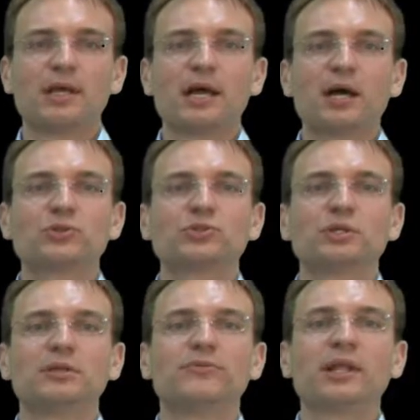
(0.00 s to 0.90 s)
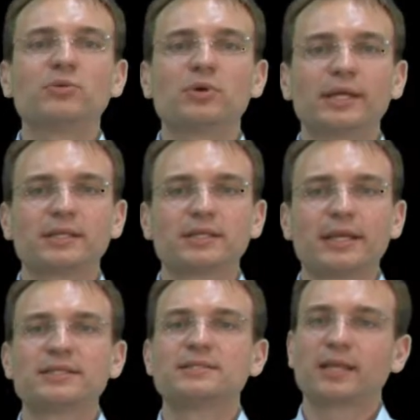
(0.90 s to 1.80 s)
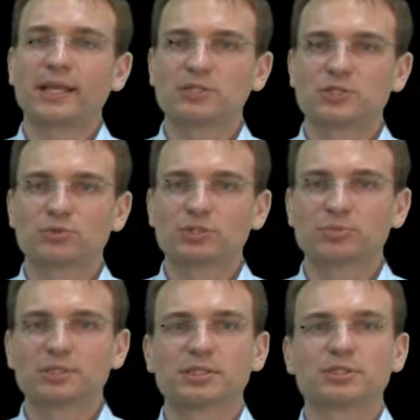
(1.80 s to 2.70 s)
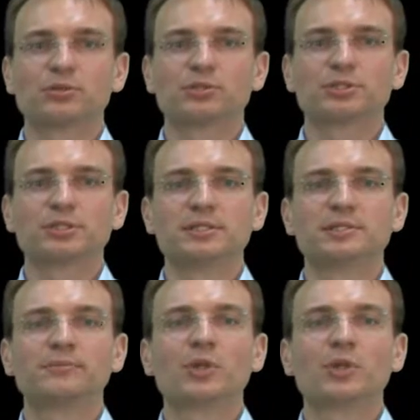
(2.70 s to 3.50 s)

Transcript: how to evaluate and select suitable technologies,